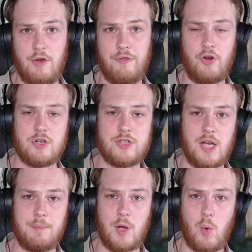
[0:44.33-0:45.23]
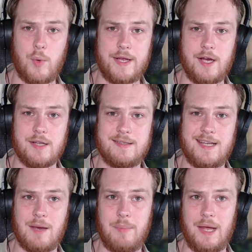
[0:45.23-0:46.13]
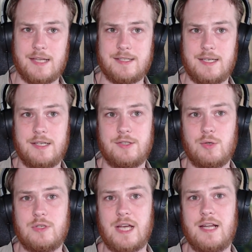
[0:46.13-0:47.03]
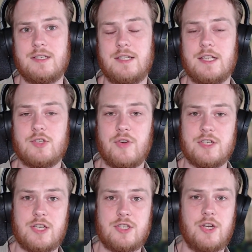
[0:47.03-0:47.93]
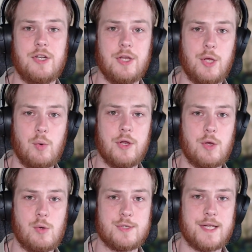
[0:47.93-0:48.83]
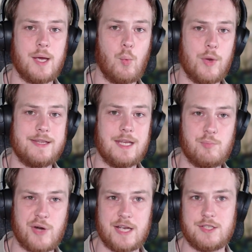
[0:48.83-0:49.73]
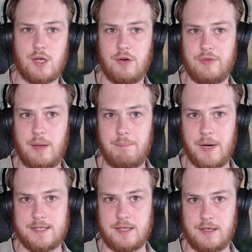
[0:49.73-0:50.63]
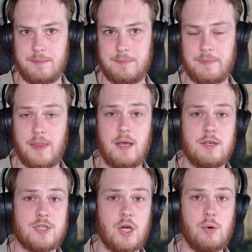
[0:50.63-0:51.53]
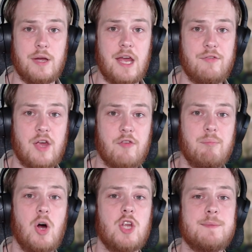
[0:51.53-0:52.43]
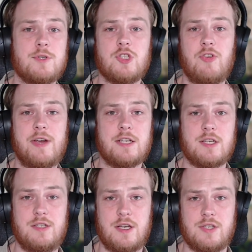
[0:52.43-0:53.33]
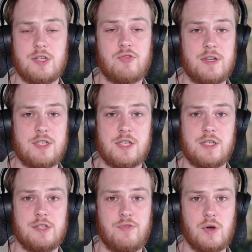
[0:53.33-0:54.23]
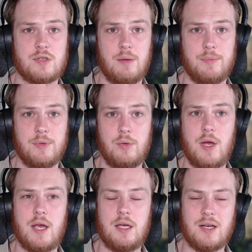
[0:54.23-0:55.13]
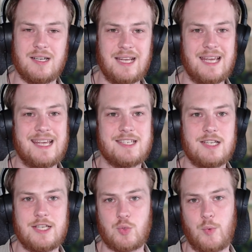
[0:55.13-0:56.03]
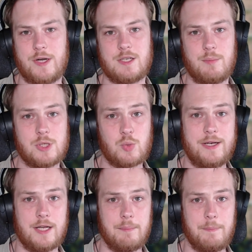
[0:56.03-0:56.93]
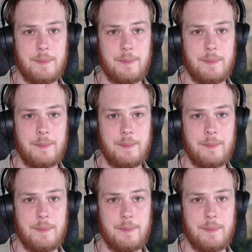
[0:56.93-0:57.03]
First up, we got the ability to change the transition you're using with the press of a button. So, if you have multiple stringer transitions, for example, you can easily switch between them.